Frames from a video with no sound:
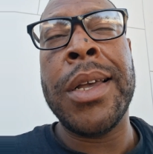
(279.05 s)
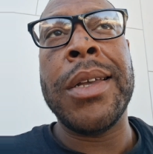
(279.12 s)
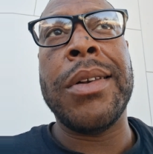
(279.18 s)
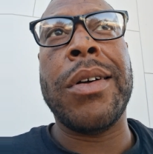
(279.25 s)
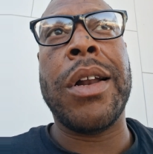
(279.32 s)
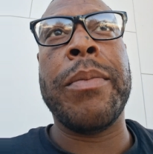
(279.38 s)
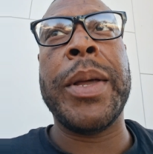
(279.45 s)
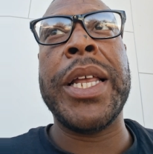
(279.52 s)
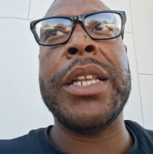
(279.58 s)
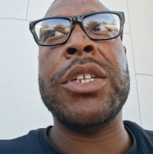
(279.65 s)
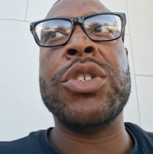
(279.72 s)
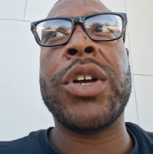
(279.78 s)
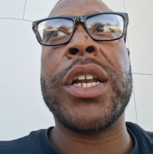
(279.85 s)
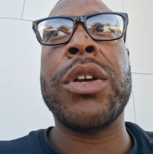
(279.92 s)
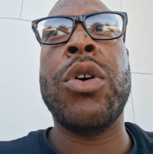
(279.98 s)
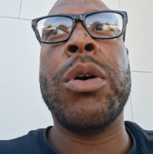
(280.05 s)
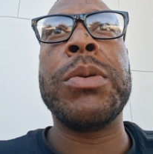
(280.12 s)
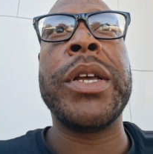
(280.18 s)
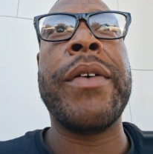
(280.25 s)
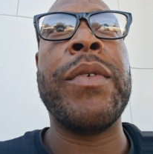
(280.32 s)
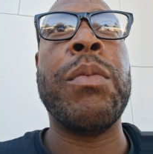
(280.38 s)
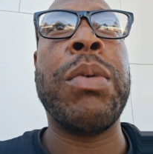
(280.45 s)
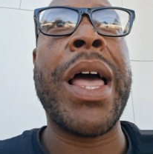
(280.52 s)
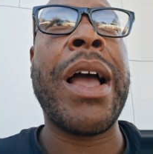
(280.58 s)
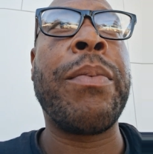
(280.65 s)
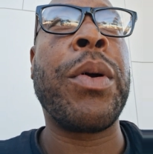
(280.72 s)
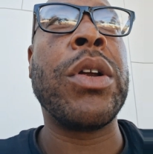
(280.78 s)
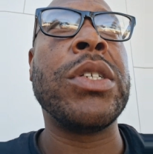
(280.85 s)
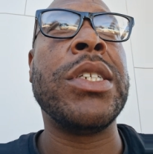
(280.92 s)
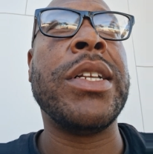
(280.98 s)
You know what I mean? You try to go up to every black
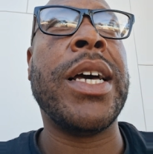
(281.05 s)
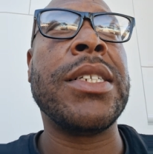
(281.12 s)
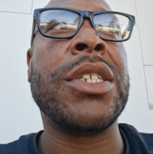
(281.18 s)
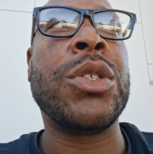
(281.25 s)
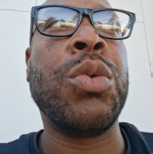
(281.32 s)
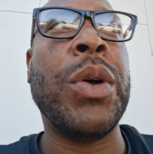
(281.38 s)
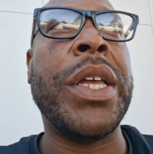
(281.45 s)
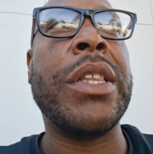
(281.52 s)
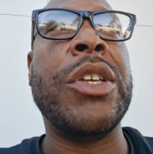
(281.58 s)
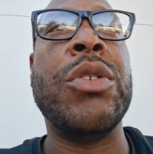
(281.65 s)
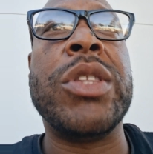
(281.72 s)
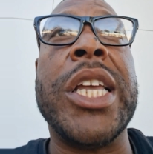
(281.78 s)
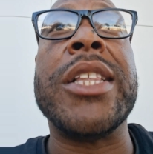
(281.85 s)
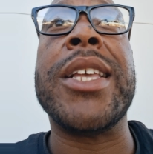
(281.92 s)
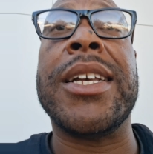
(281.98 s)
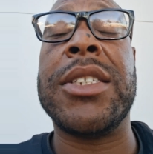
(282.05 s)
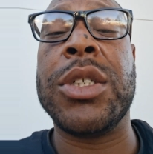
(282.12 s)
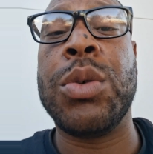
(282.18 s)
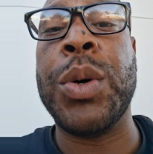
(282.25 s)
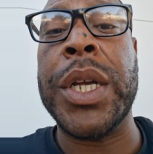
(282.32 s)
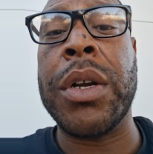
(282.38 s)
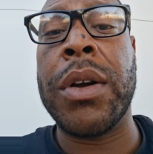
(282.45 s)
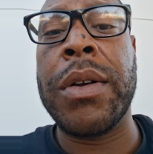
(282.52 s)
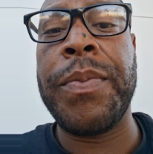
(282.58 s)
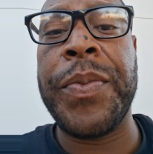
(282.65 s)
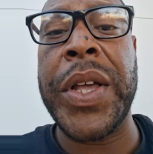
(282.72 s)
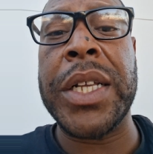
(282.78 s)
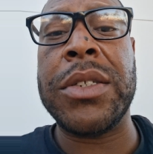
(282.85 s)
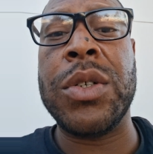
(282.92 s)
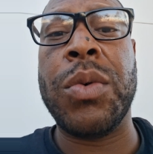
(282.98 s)
person that's you think that's a tweaker,
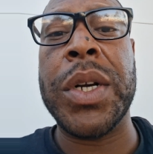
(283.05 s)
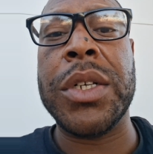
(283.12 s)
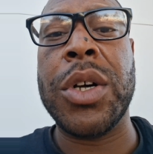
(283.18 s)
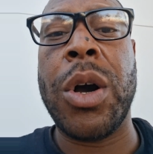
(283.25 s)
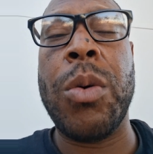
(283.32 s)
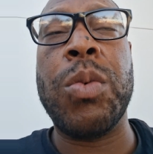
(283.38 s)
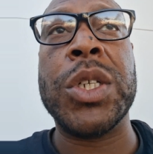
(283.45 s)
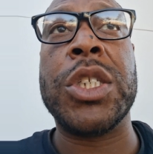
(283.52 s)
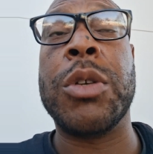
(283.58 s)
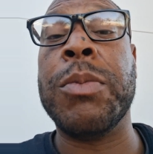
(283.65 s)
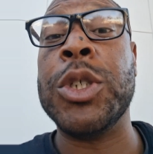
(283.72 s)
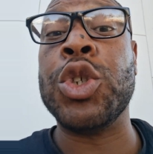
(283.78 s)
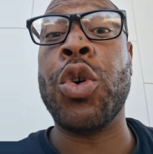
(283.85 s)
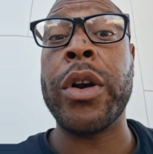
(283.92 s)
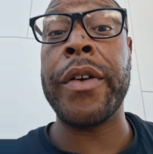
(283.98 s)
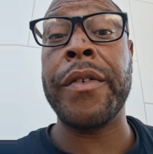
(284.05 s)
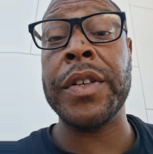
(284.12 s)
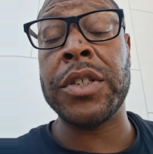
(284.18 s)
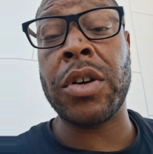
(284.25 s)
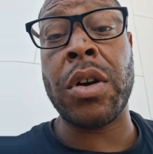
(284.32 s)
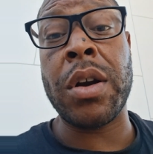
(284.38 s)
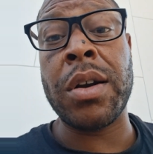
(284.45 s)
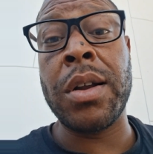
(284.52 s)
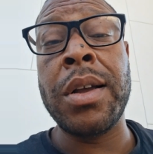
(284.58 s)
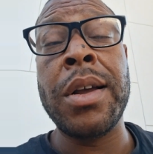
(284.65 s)
that's doing dope, which the majority of us aren't.